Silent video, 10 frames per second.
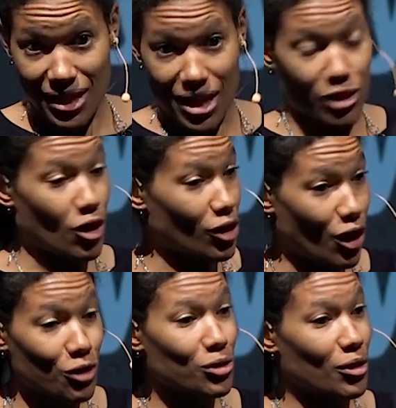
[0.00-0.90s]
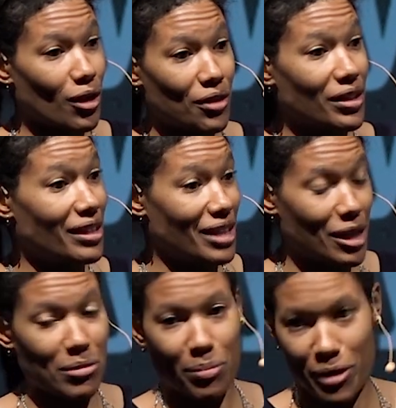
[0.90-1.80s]
It's also called the
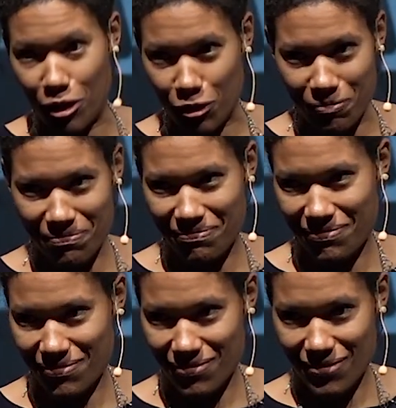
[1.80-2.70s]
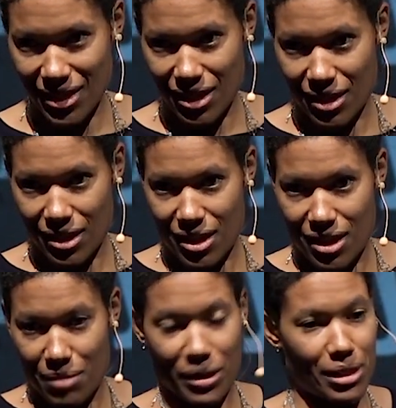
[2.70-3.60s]
Enigma pill,
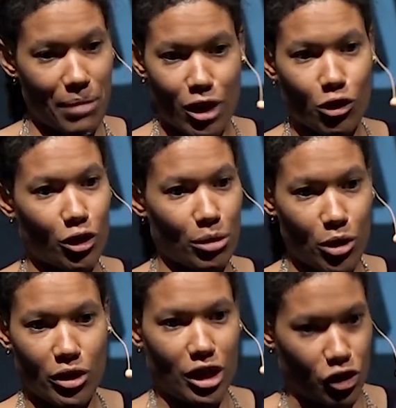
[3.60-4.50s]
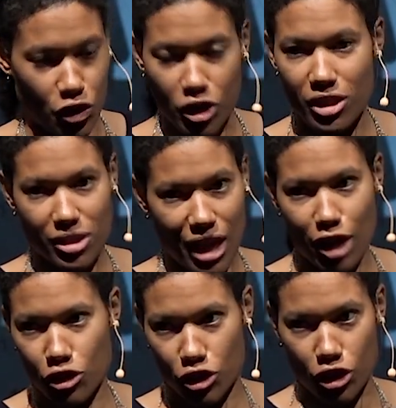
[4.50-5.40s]
because the medical community is just
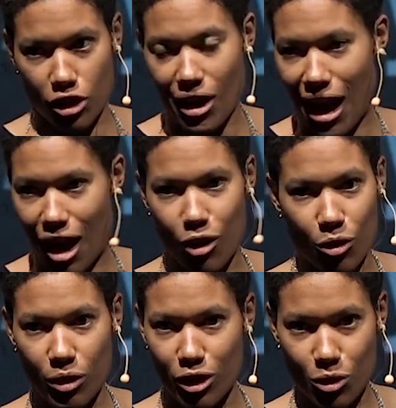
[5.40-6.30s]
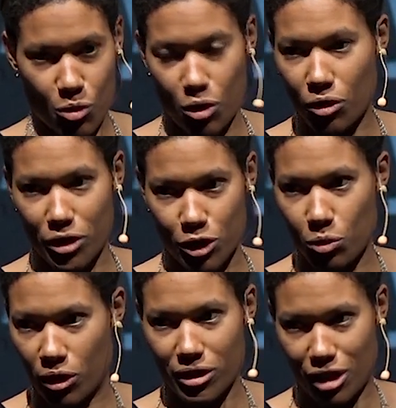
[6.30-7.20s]
not sure how in the world this
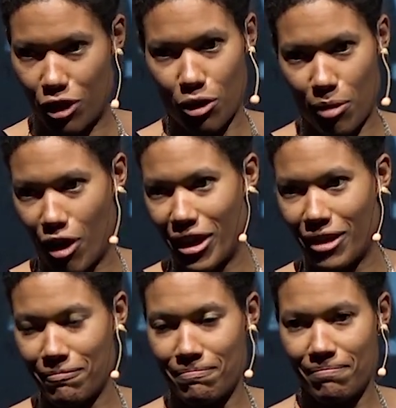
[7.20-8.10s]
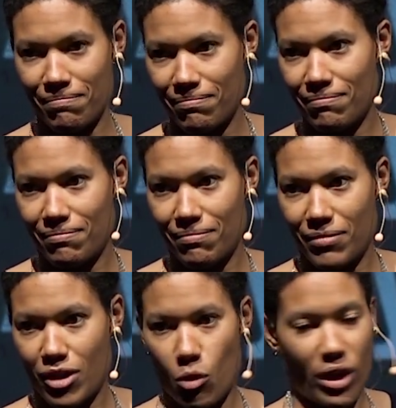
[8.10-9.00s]
works in your body.
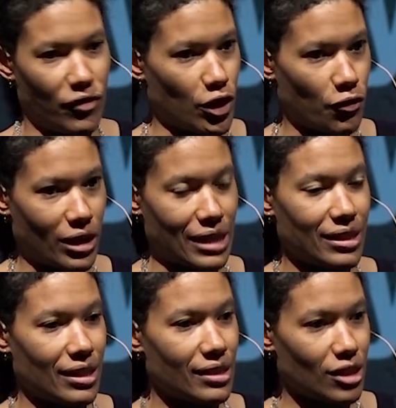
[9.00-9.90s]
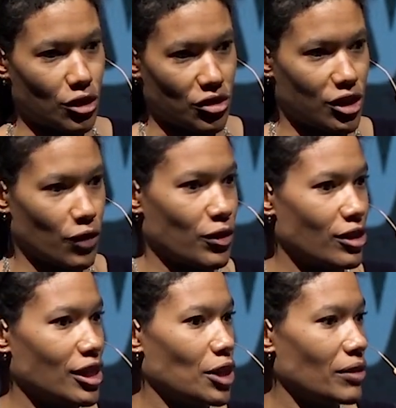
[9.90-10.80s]
We have different ideas, and there's different
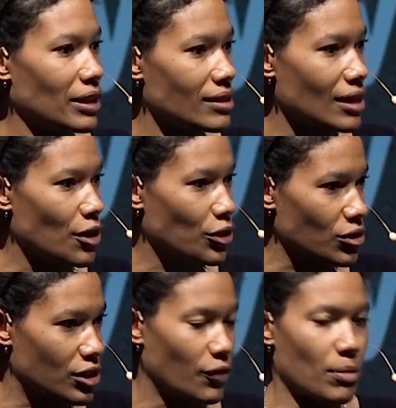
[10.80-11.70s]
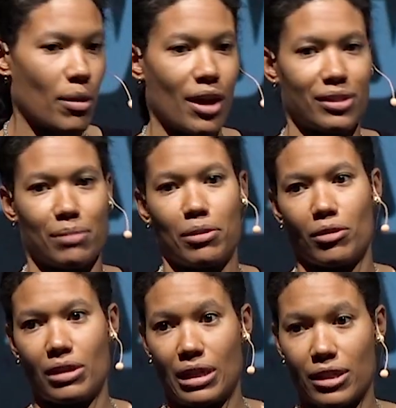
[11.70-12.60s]
theories, and there's different
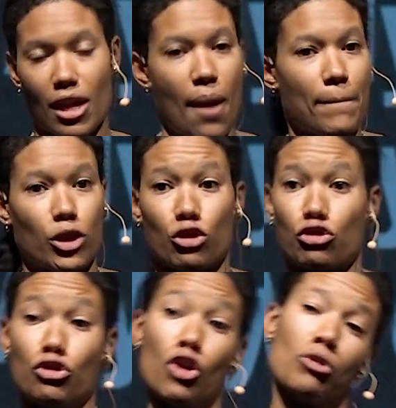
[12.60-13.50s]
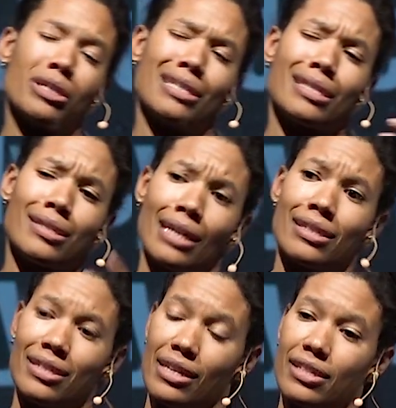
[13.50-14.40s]
possibilities, but there's no
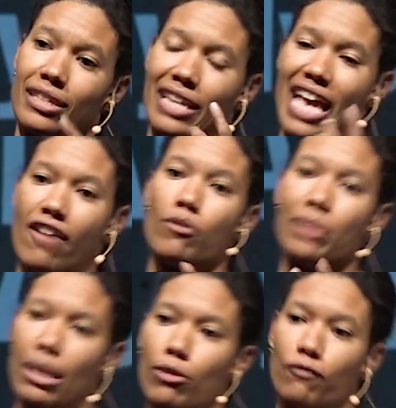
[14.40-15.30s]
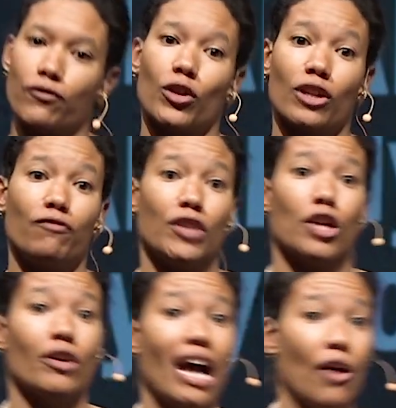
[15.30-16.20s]
consensus because they haven't been able to fully
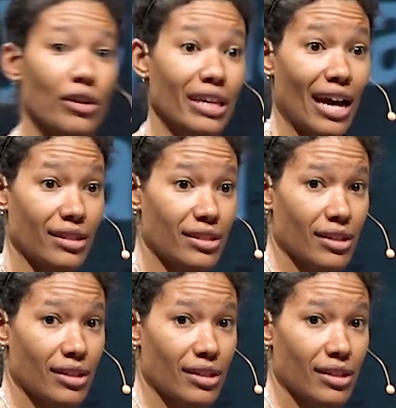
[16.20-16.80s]
figure it out yet.